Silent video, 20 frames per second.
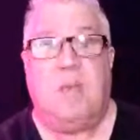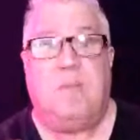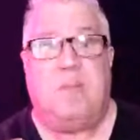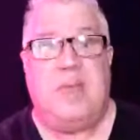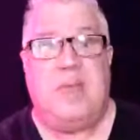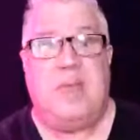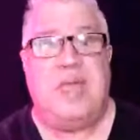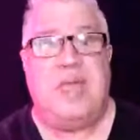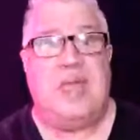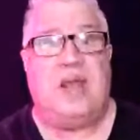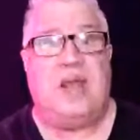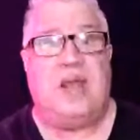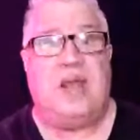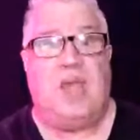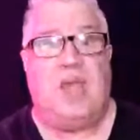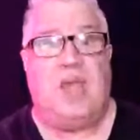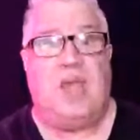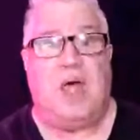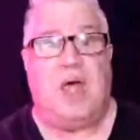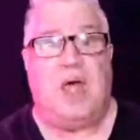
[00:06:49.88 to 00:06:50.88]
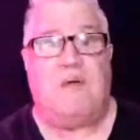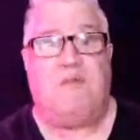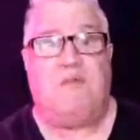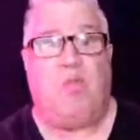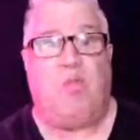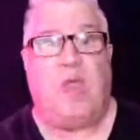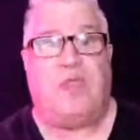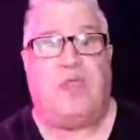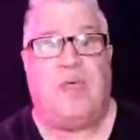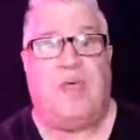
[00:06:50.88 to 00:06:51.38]
Be in love
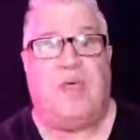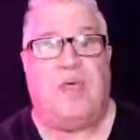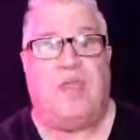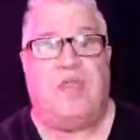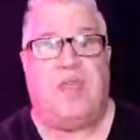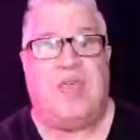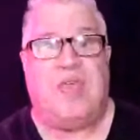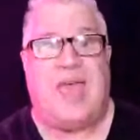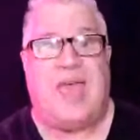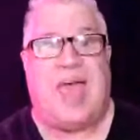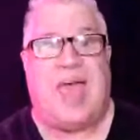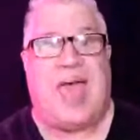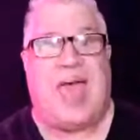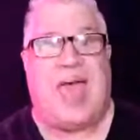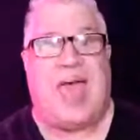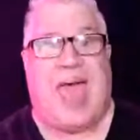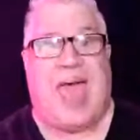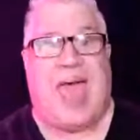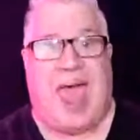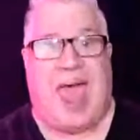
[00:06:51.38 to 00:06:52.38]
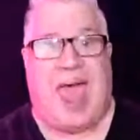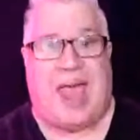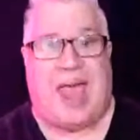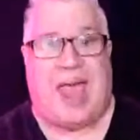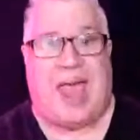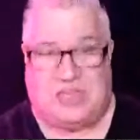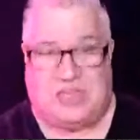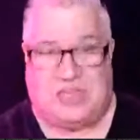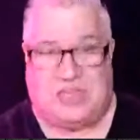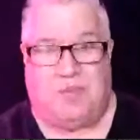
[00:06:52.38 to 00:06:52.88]
with the act
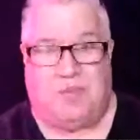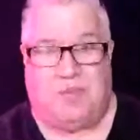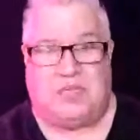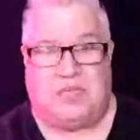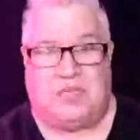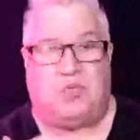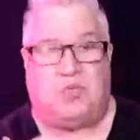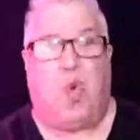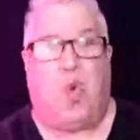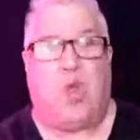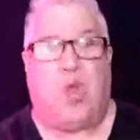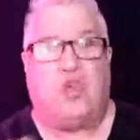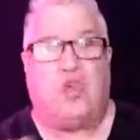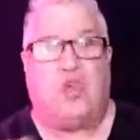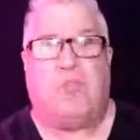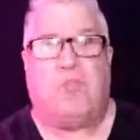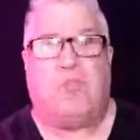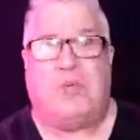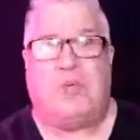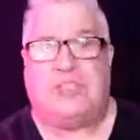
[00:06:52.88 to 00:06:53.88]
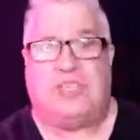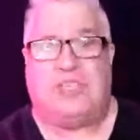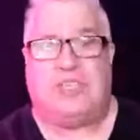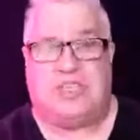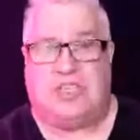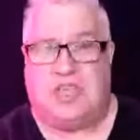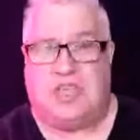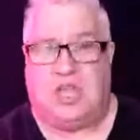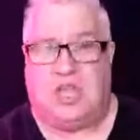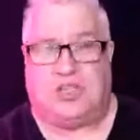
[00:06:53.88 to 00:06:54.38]
of your business, what your
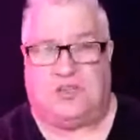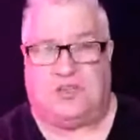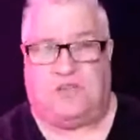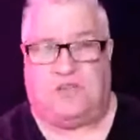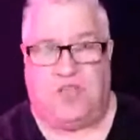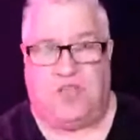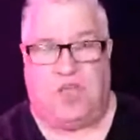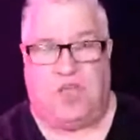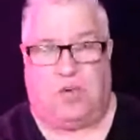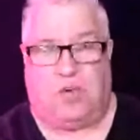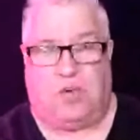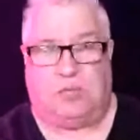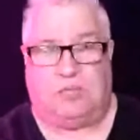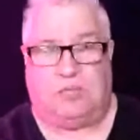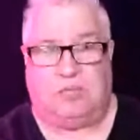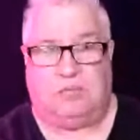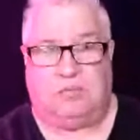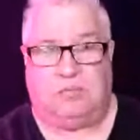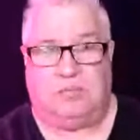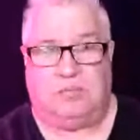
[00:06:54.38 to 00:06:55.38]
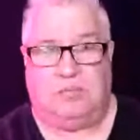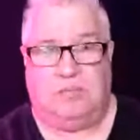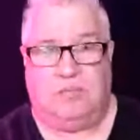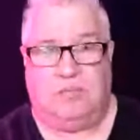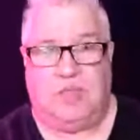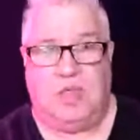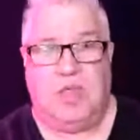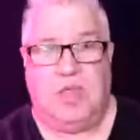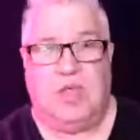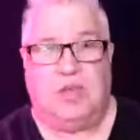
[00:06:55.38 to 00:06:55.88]
business does for you.
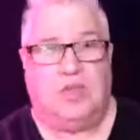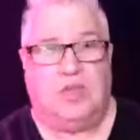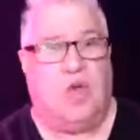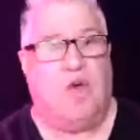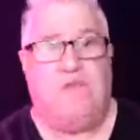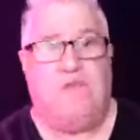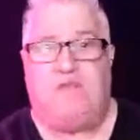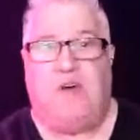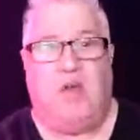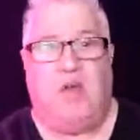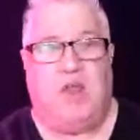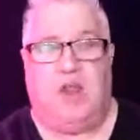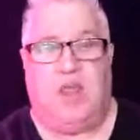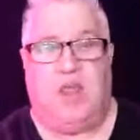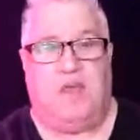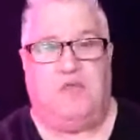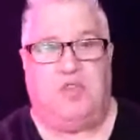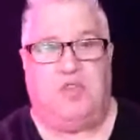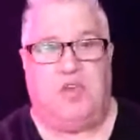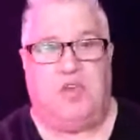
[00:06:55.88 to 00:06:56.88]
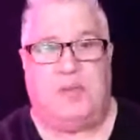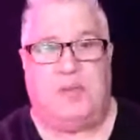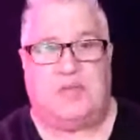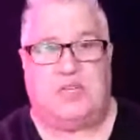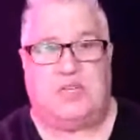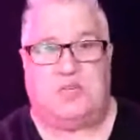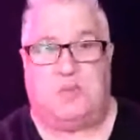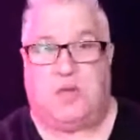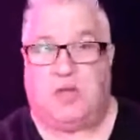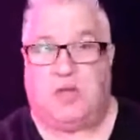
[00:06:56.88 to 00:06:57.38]
Don't fall in love with your
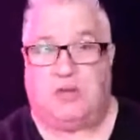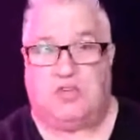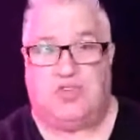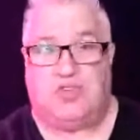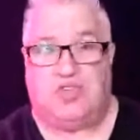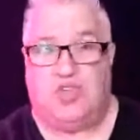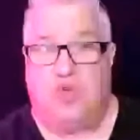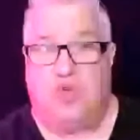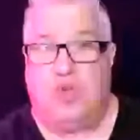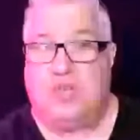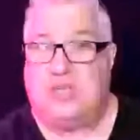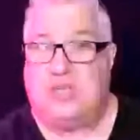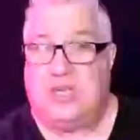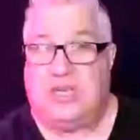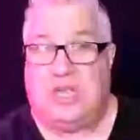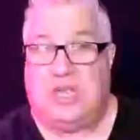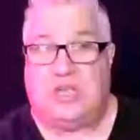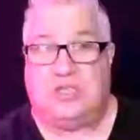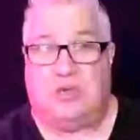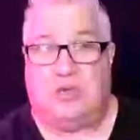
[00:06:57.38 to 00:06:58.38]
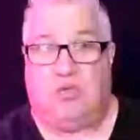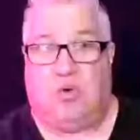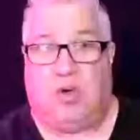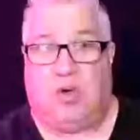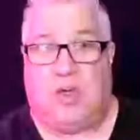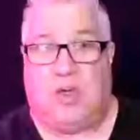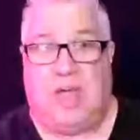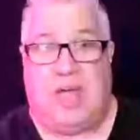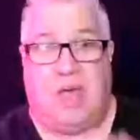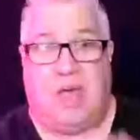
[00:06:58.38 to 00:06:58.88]
business, because as soon as it doesn't
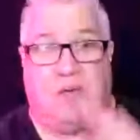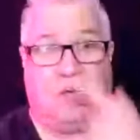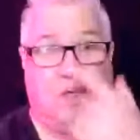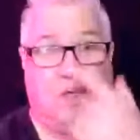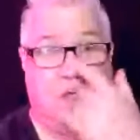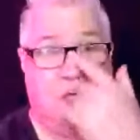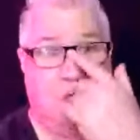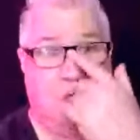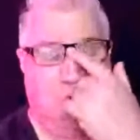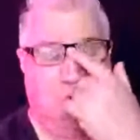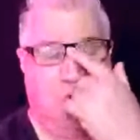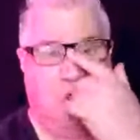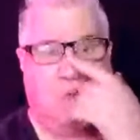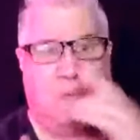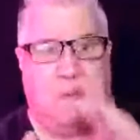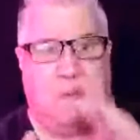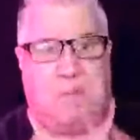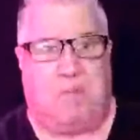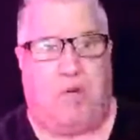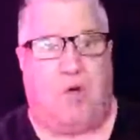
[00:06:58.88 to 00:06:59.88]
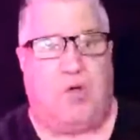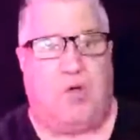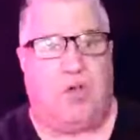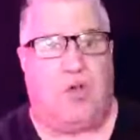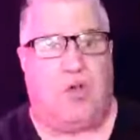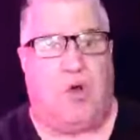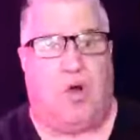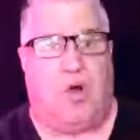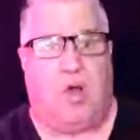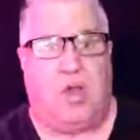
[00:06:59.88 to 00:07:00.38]
work out, you're going to be
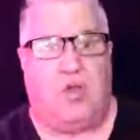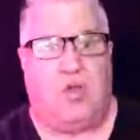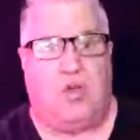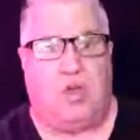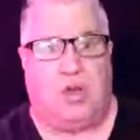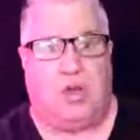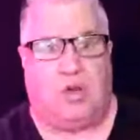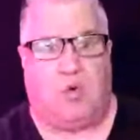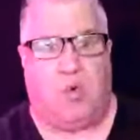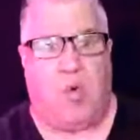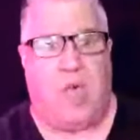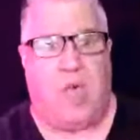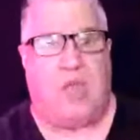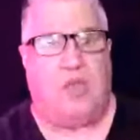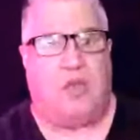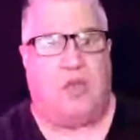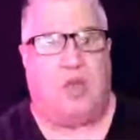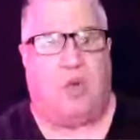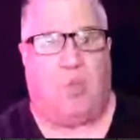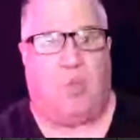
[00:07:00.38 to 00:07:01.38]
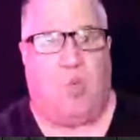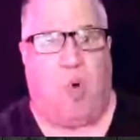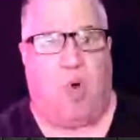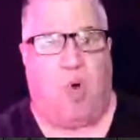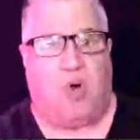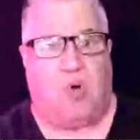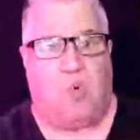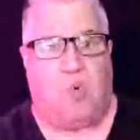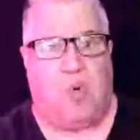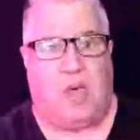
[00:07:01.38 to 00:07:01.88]
brokenhearted. You're going to quit. You're going to
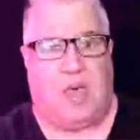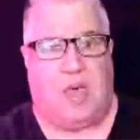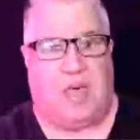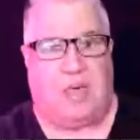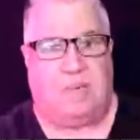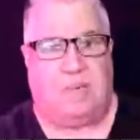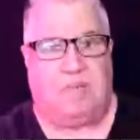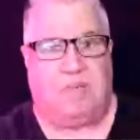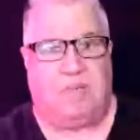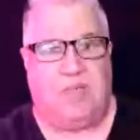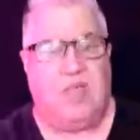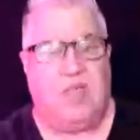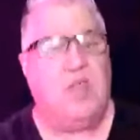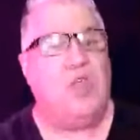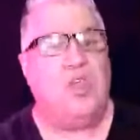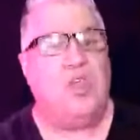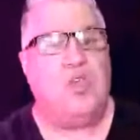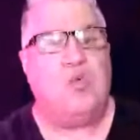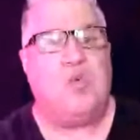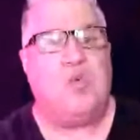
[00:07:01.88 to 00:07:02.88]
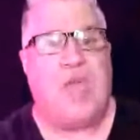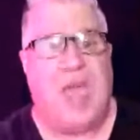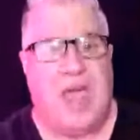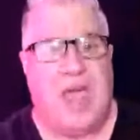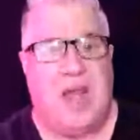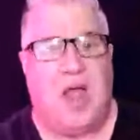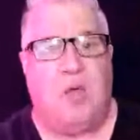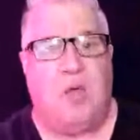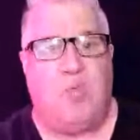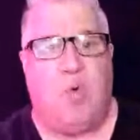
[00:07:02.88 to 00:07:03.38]
walk away. You
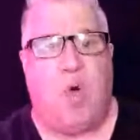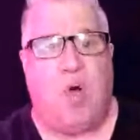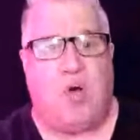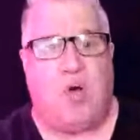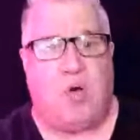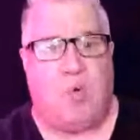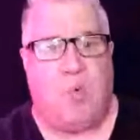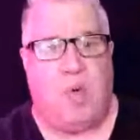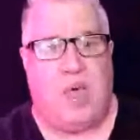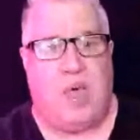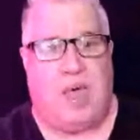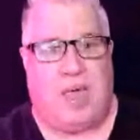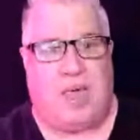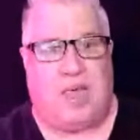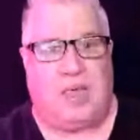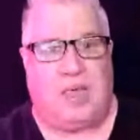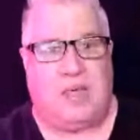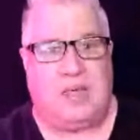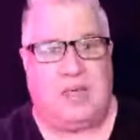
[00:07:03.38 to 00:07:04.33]
cannot walk away.